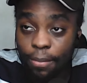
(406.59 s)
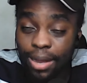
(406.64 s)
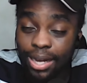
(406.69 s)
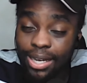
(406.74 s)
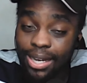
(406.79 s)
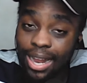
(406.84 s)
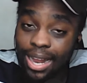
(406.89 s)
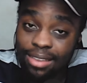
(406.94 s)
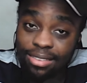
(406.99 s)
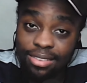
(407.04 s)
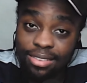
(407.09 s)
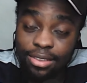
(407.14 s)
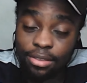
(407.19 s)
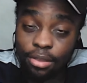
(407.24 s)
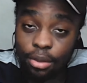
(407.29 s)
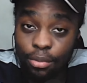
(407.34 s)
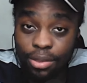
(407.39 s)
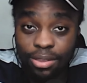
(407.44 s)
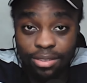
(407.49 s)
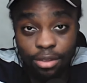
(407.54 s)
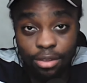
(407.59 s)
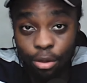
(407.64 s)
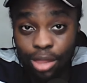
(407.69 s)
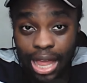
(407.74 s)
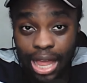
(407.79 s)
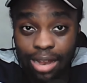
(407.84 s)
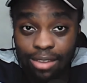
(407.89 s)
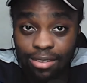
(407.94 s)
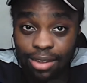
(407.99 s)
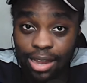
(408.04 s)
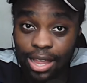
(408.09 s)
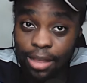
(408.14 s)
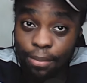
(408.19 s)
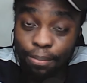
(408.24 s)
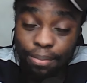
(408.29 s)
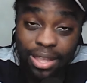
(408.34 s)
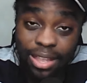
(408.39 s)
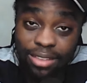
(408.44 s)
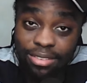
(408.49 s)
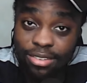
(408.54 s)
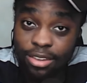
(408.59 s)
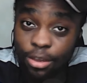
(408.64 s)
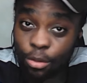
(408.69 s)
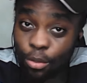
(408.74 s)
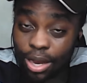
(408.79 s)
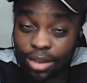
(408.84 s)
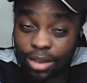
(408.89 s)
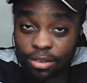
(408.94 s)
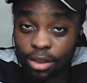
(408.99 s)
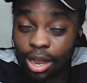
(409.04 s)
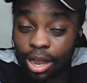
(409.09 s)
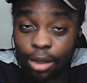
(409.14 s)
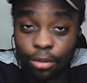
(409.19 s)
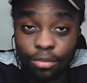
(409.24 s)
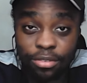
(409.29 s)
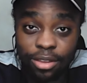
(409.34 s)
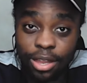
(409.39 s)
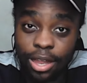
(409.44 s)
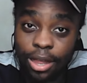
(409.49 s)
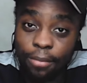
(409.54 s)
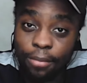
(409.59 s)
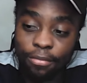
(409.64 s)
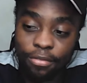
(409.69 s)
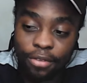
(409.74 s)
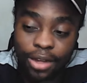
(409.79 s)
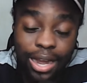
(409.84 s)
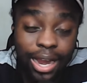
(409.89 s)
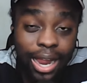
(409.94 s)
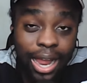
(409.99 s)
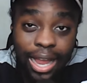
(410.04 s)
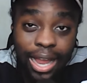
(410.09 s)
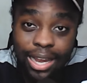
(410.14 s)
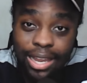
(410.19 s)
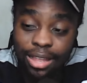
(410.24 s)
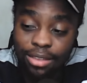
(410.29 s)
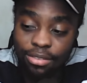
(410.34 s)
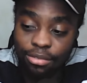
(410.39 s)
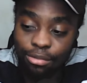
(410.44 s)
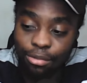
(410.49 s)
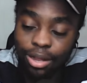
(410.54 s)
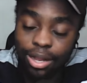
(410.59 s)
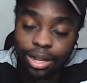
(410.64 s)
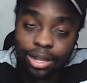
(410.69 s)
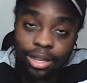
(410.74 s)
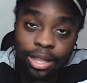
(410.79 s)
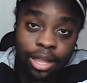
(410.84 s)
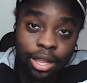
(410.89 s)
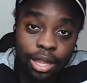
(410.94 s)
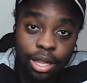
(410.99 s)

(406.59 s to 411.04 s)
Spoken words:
But last season we saw that, like PSG went out very early as well.